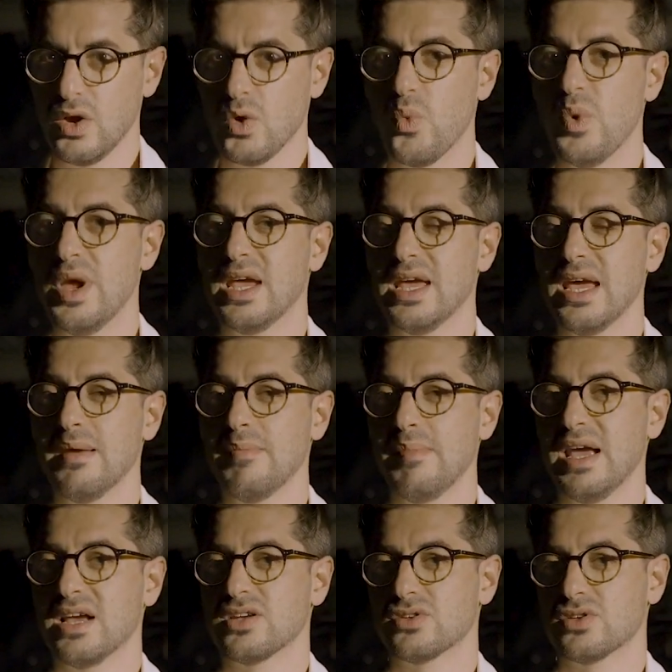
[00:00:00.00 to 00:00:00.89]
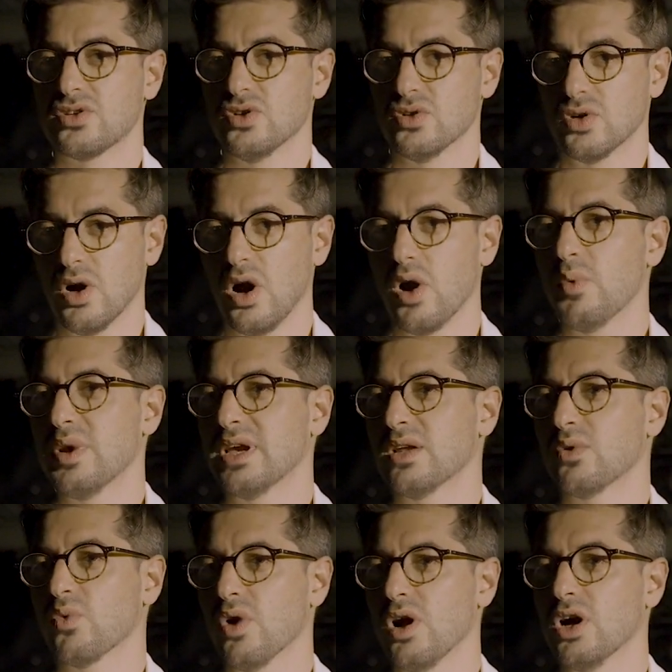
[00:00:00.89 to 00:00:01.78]
we can make sure or we
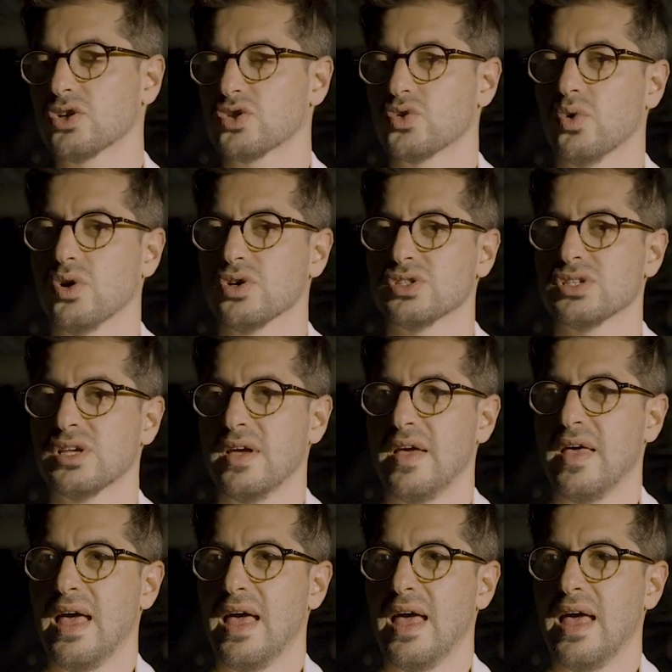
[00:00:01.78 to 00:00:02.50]
can work towards